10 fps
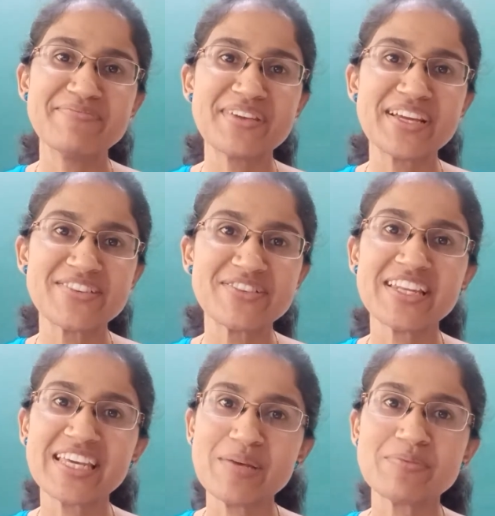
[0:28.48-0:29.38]
It
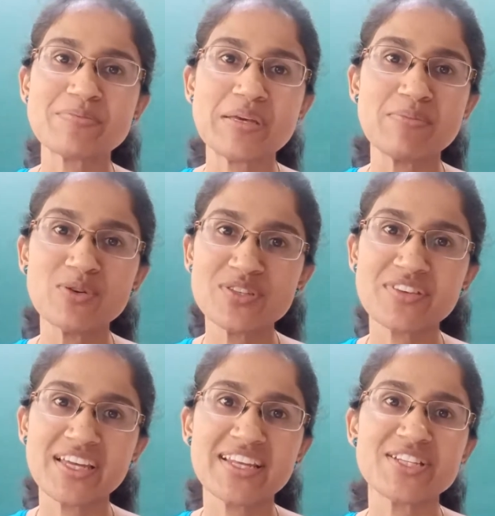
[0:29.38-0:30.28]
really keeps me
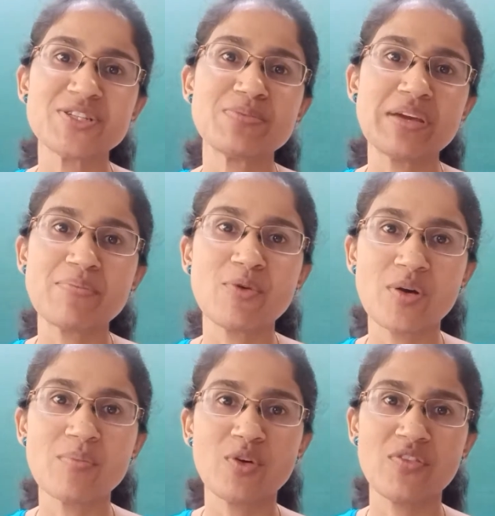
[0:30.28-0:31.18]
motivated to make
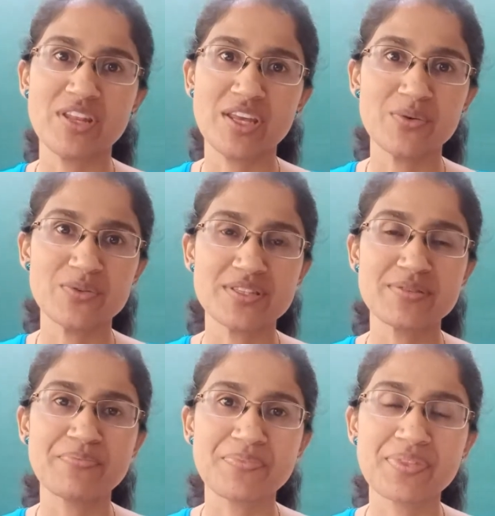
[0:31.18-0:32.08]
more and more videos.
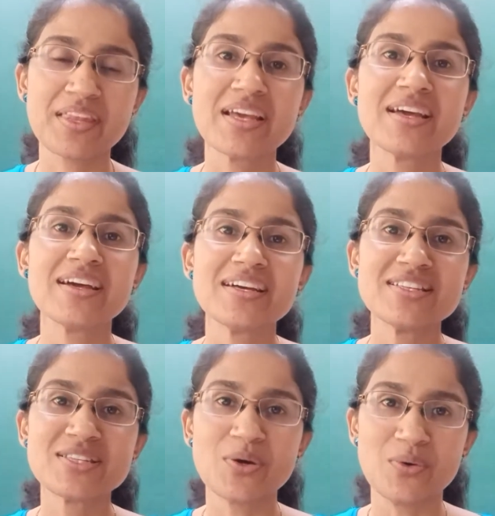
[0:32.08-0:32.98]

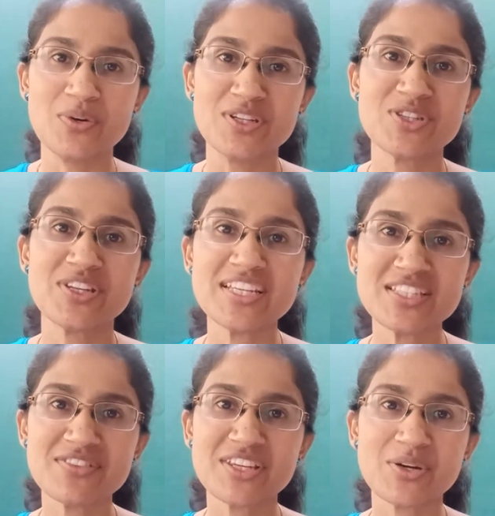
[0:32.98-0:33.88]
So
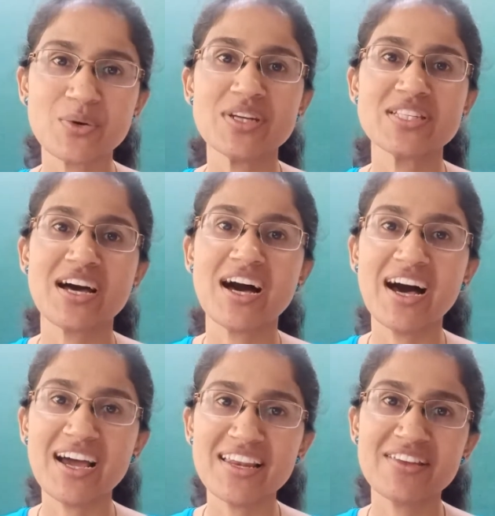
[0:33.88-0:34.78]
today's video is a
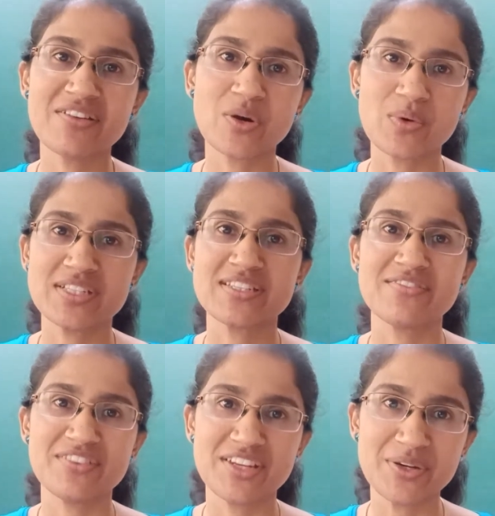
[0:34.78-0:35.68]
highly requested
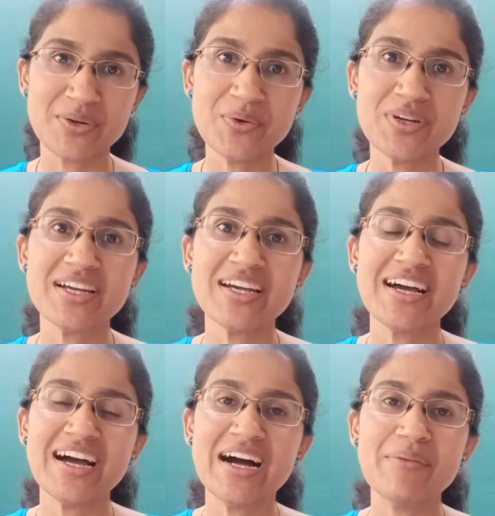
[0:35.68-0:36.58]
video
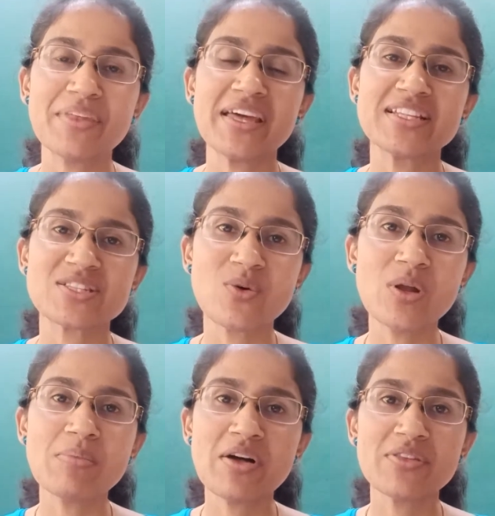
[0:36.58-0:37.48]
and it's
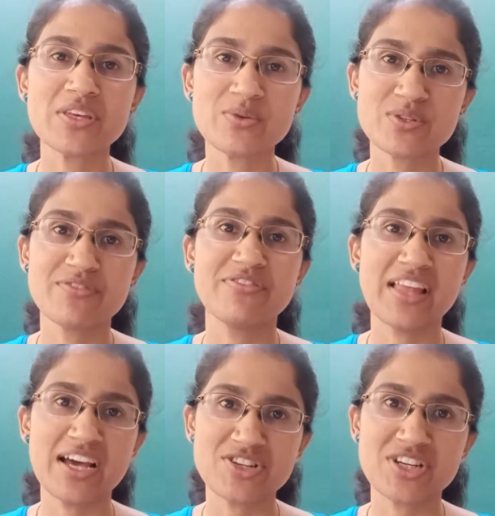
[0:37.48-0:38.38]
all about the use of
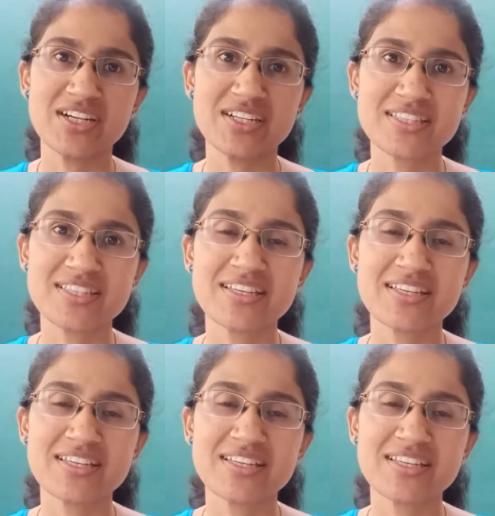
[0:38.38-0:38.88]
flashcards.